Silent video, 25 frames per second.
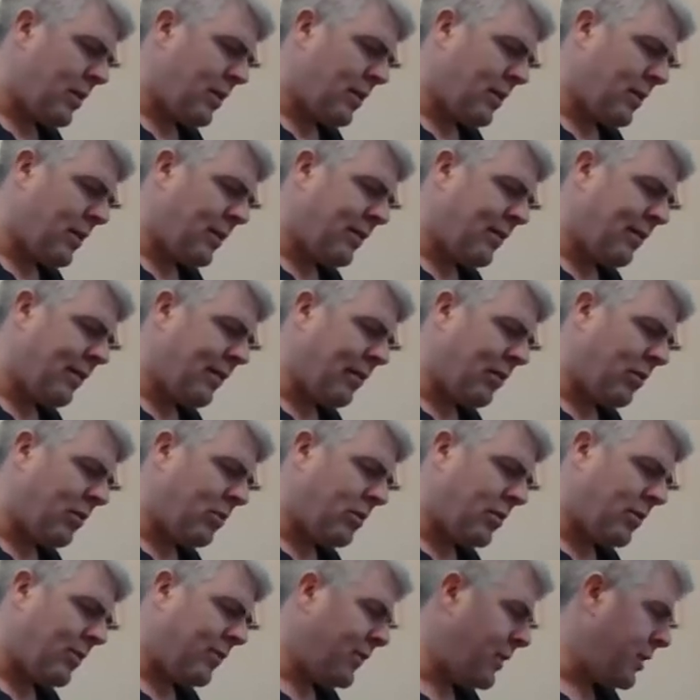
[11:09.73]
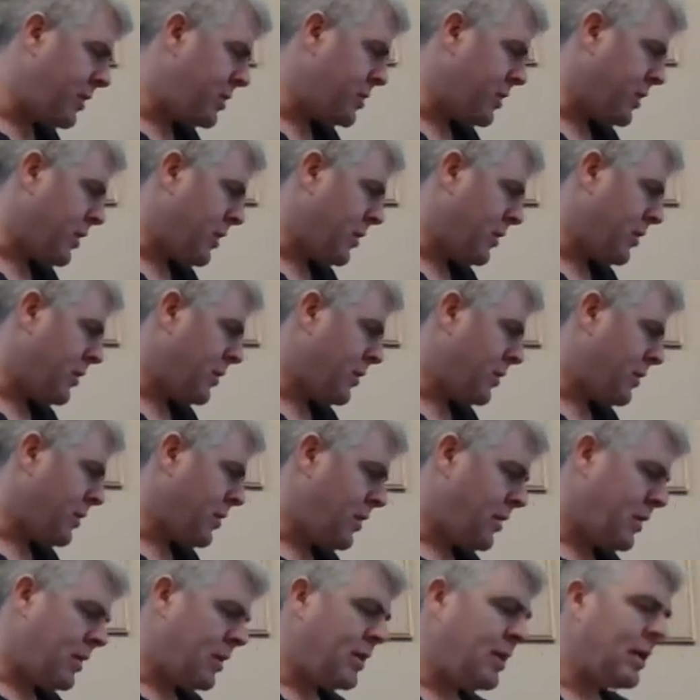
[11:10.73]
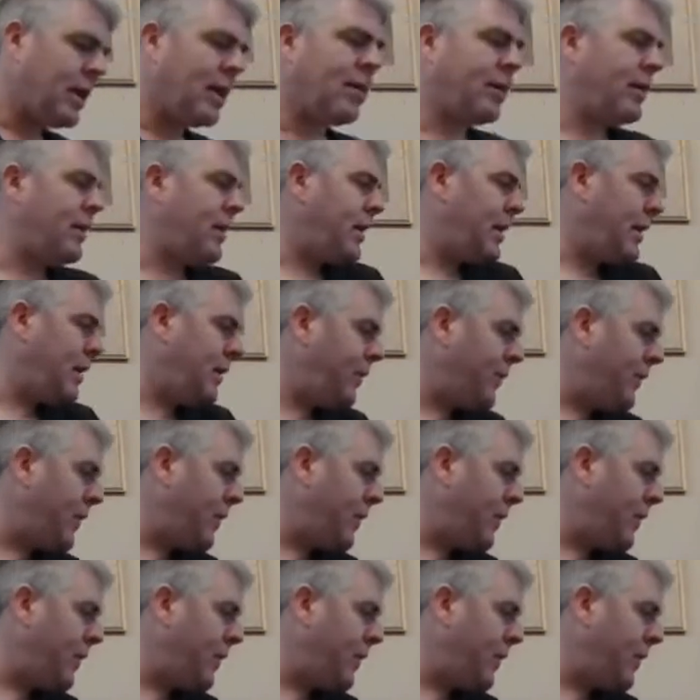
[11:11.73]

This is long division. Now, I